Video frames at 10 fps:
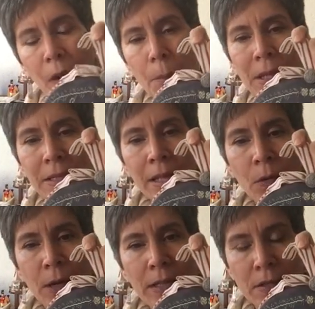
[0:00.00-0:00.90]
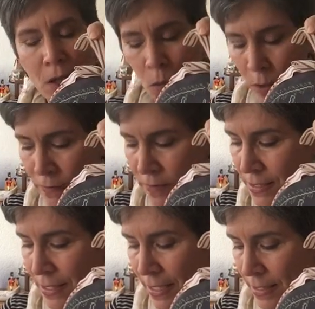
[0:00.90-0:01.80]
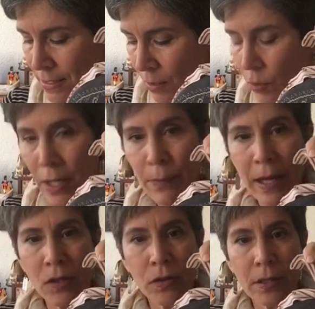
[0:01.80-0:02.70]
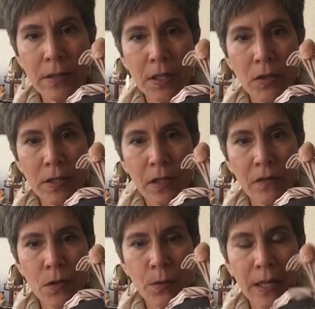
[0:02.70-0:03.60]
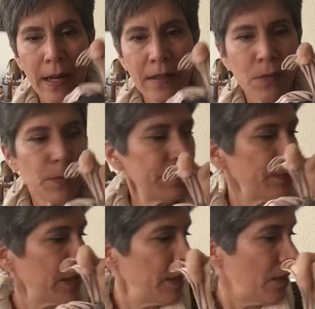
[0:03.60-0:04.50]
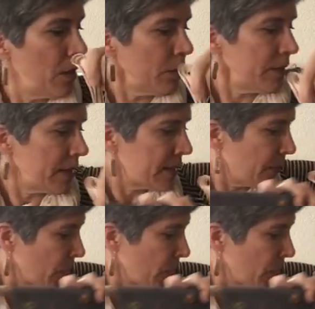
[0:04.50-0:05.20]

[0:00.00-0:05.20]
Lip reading: But anyway, so one of these days, I won't get back to it this year because I have other plans, but one of these days I'm